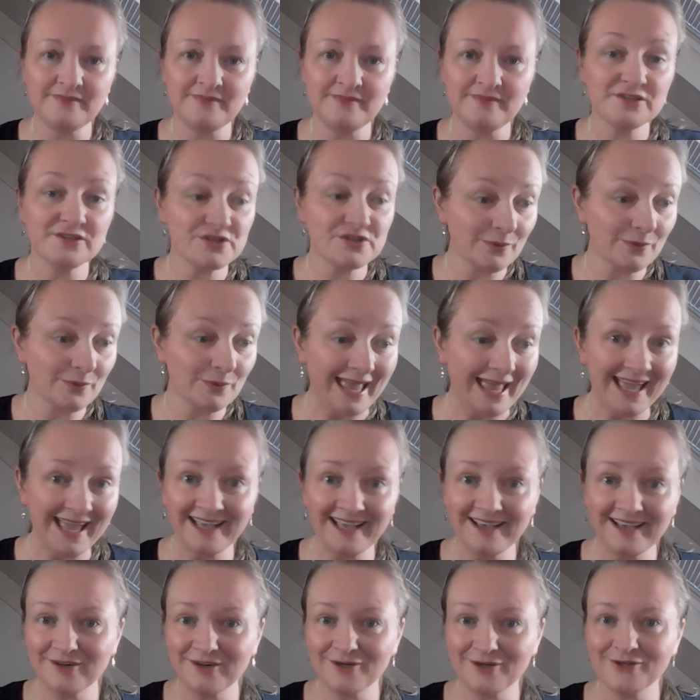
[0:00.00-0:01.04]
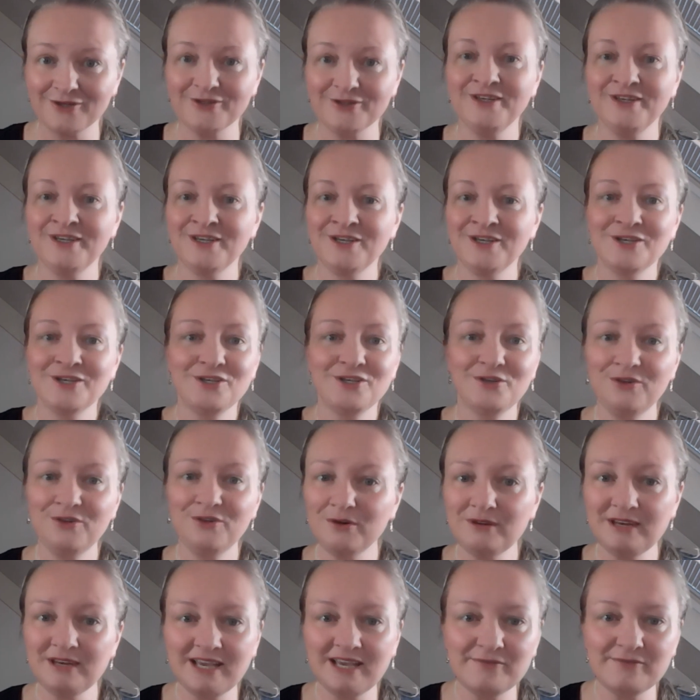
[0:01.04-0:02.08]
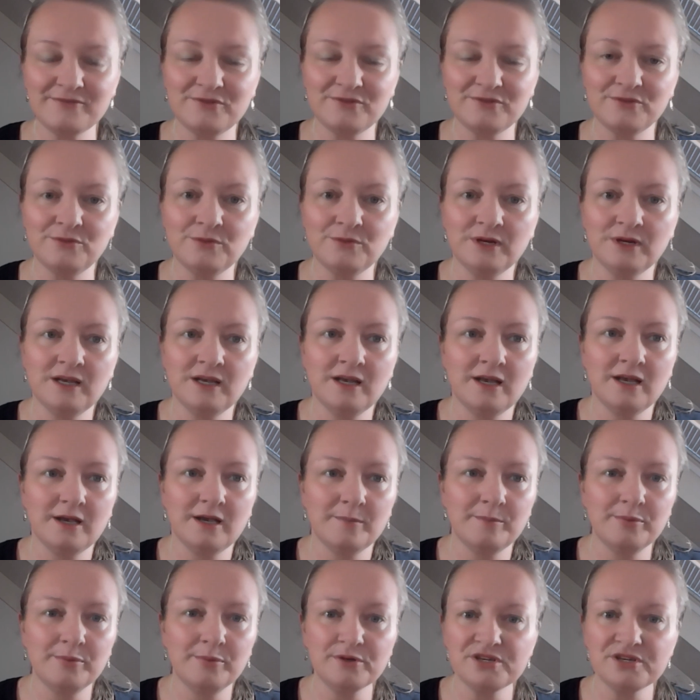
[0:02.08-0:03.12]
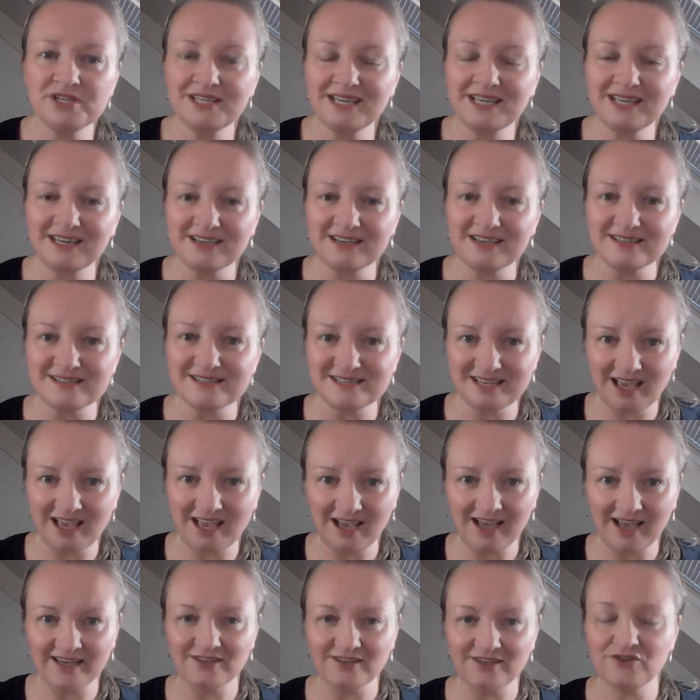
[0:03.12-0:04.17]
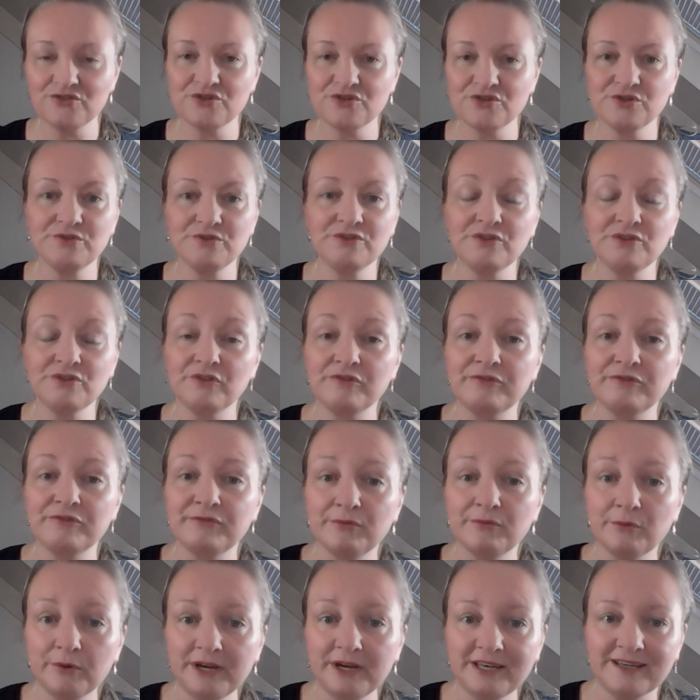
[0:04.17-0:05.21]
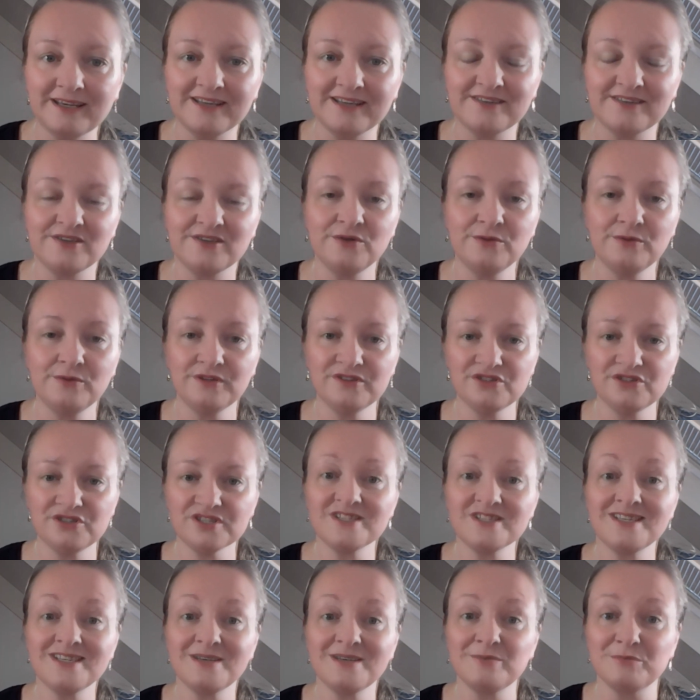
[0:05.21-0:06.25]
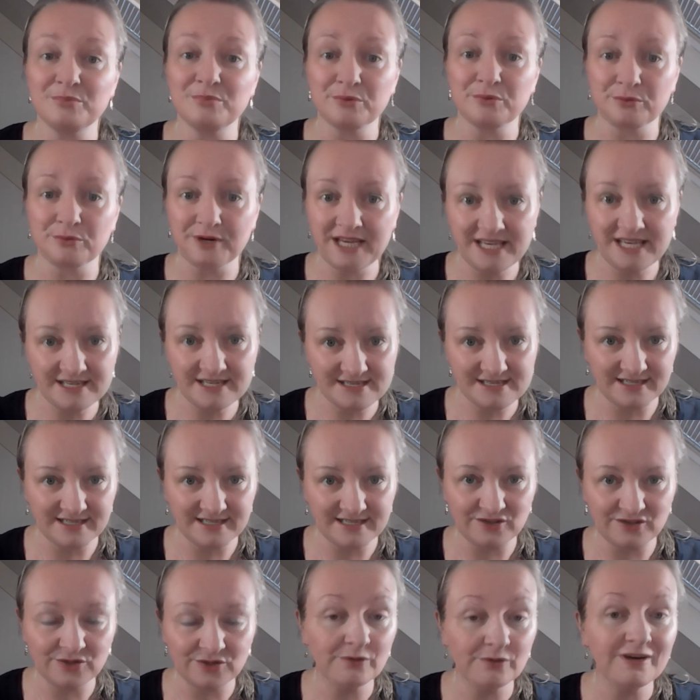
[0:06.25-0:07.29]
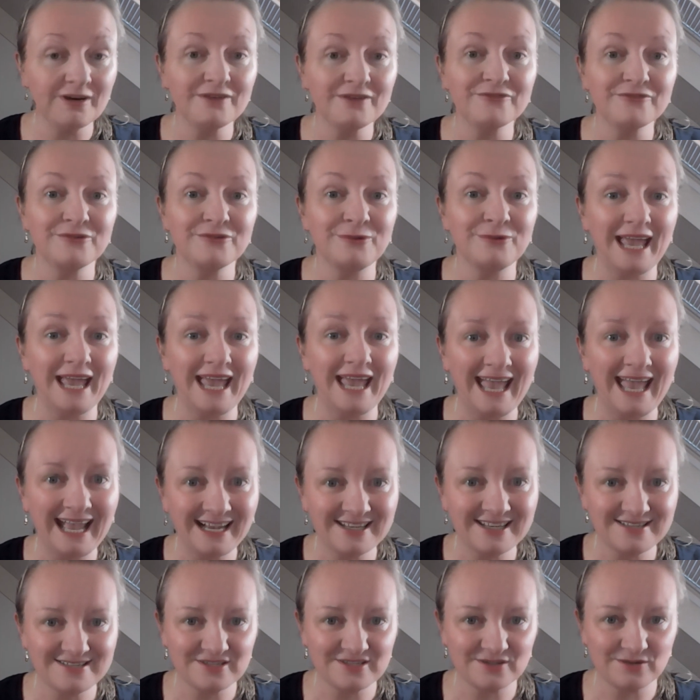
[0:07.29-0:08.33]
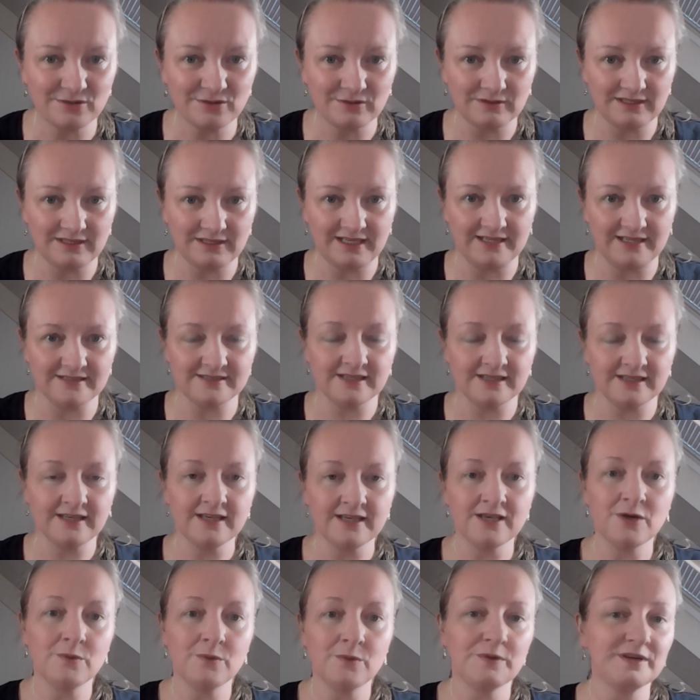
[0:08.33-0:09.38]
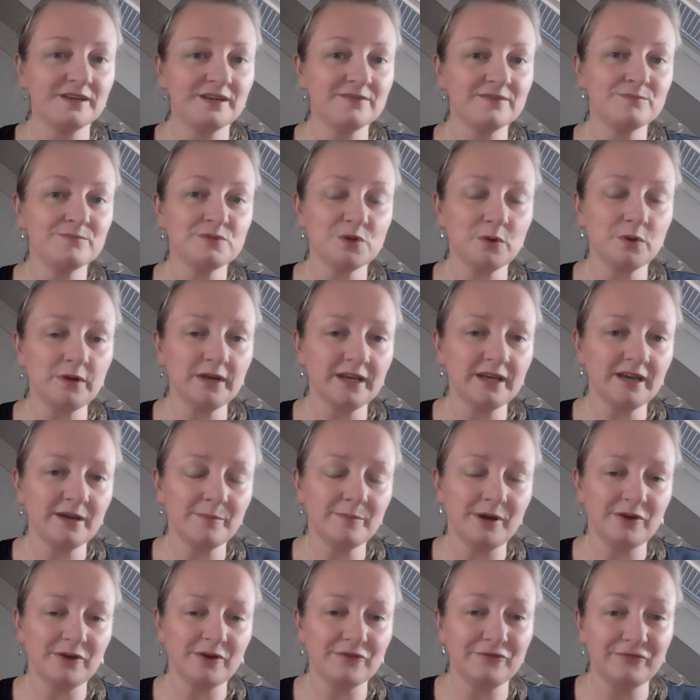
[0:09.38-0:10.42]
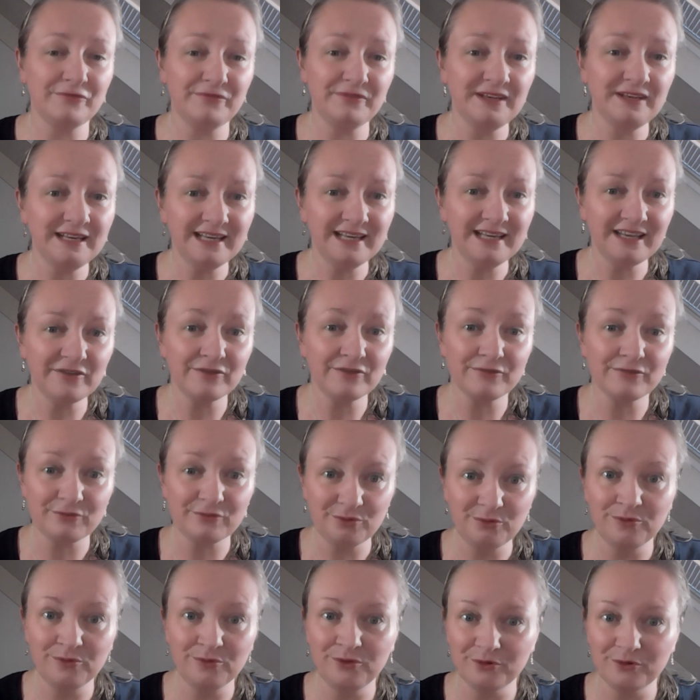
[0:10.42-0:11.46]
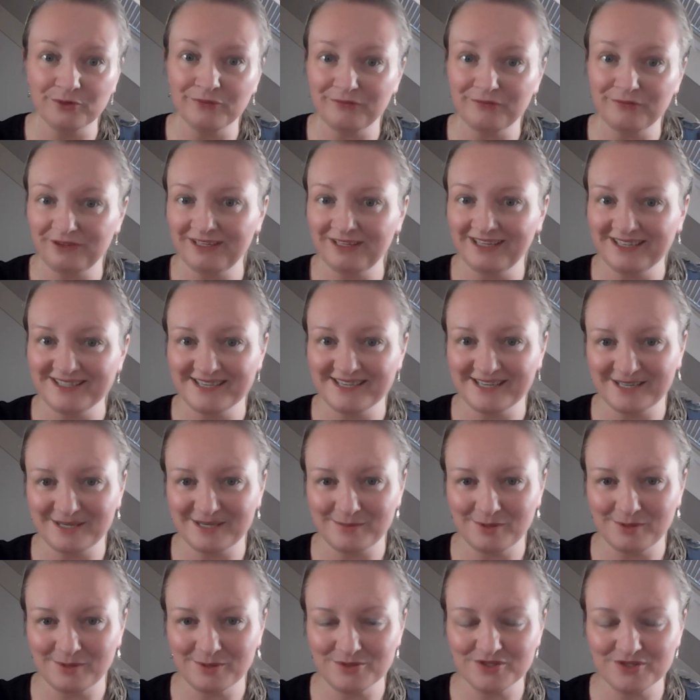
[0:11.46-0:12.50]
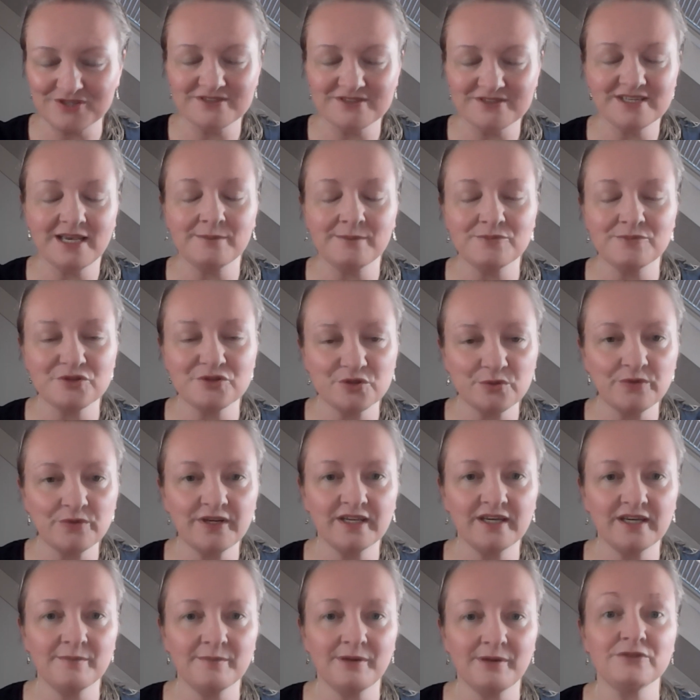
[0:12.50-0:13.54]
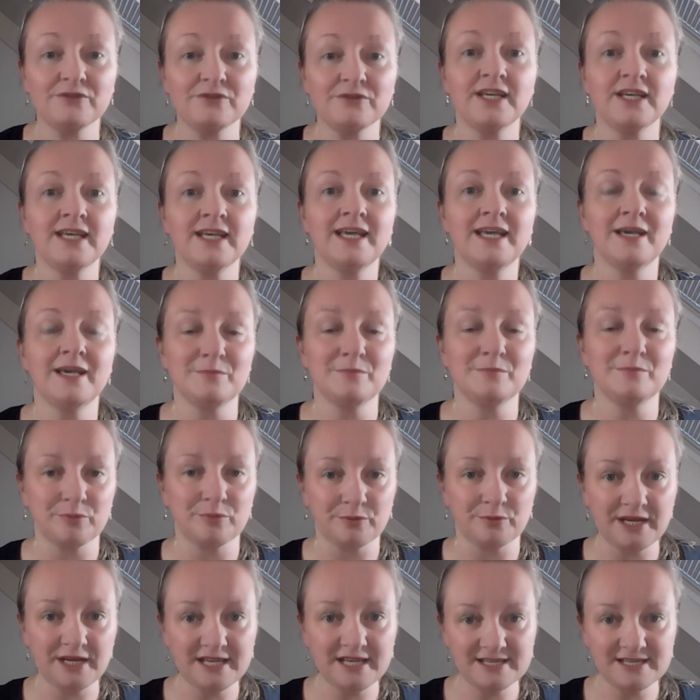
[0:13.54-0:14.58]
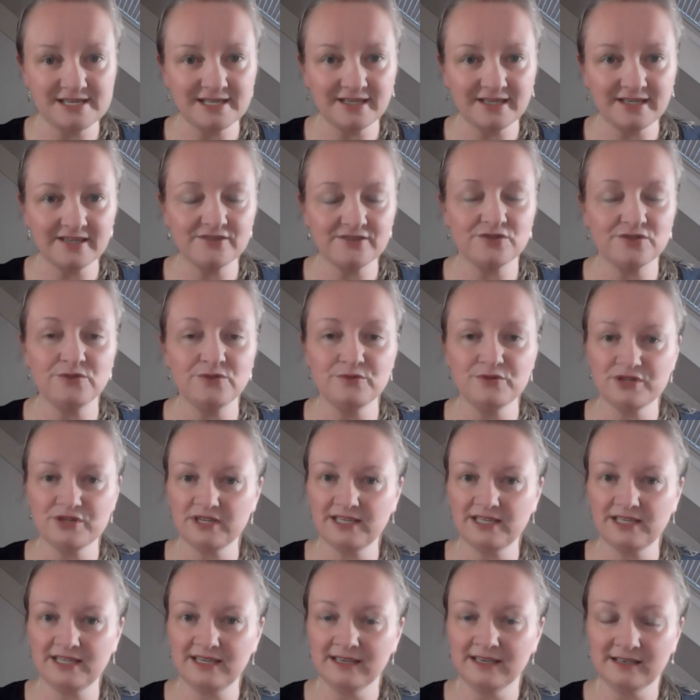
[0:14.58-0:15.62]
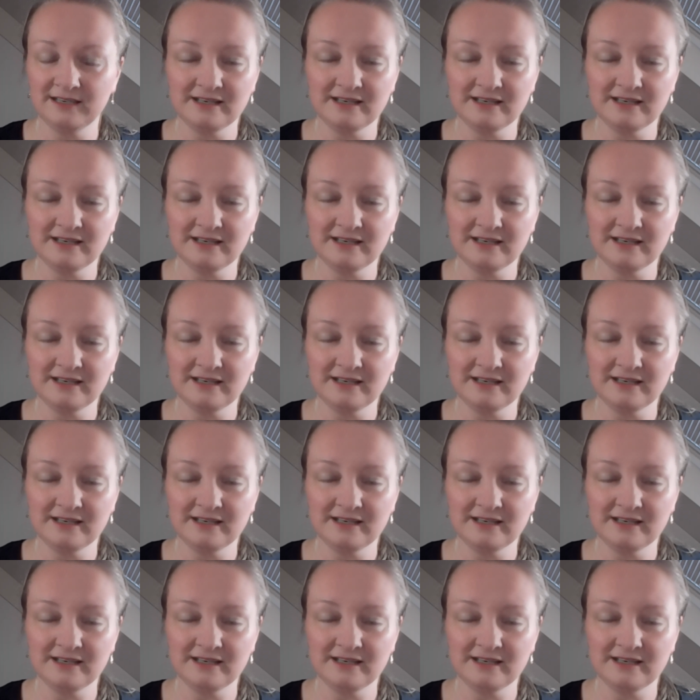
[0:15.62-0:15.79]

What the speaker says: So anger, you don't have to push that aside. You shouldn't avoid it. You can just embrace it. You don't have to act on it. When I'm talking about feeling through your feelings and emotions, I'm talking about embracing it. Usually